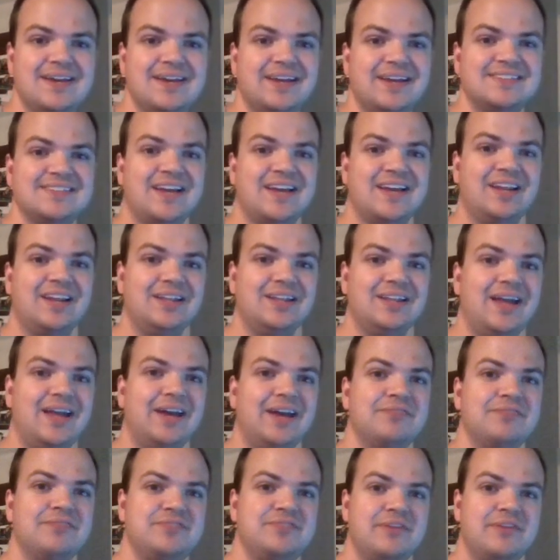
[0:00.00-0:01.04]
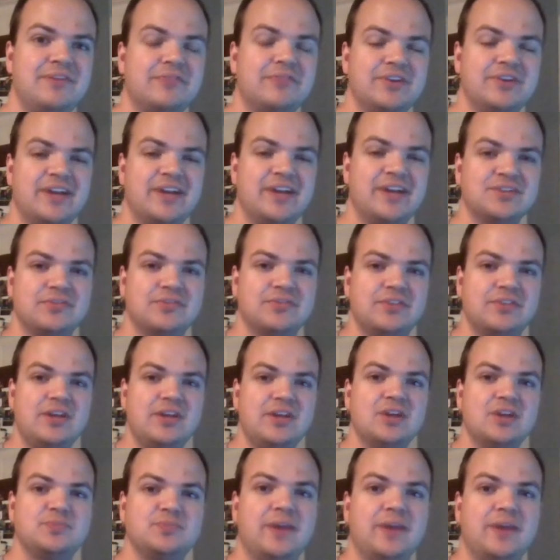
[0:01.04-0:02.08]
It's had a lot of different decks over the
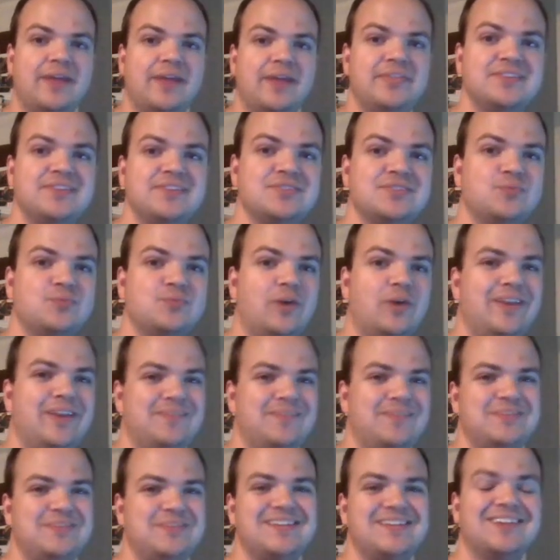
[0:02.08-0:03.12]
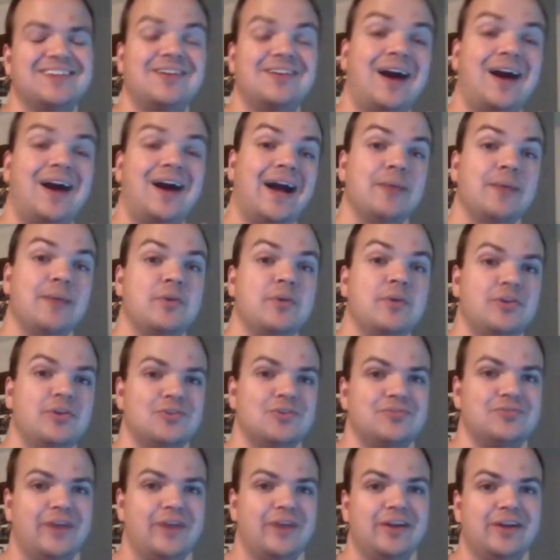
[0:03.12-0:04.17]
years, but this is one in particular I'm a
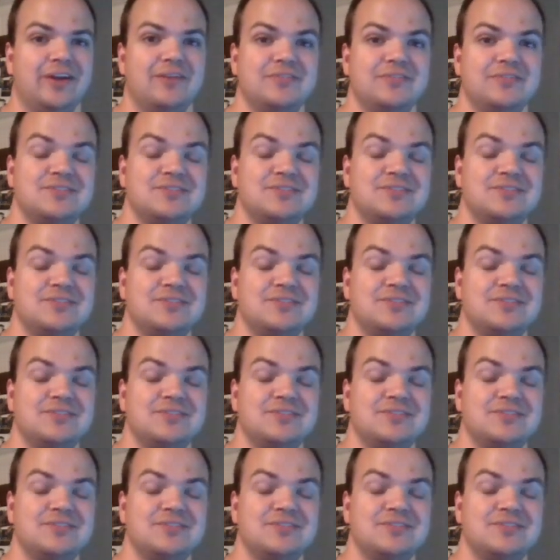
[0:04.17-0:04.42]
huge fan of.